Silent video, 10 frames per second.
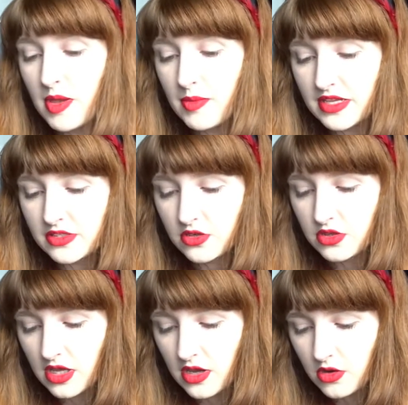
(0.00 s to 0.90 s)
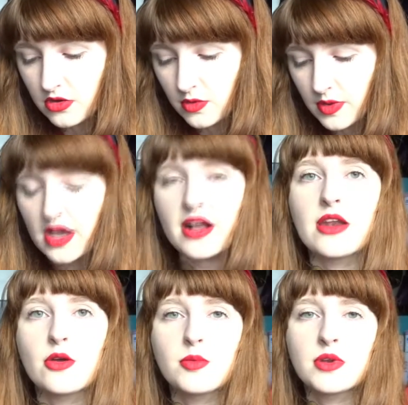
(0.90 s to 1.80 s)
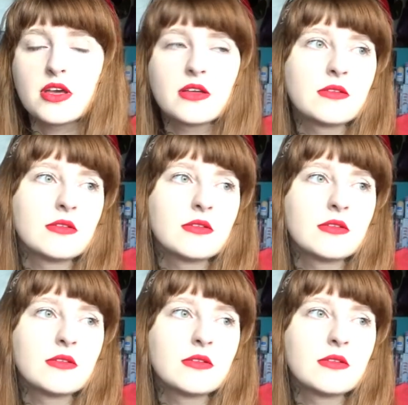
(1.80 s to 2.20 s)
Maybe that's a good thing. Oh, no, wait, I can't open it.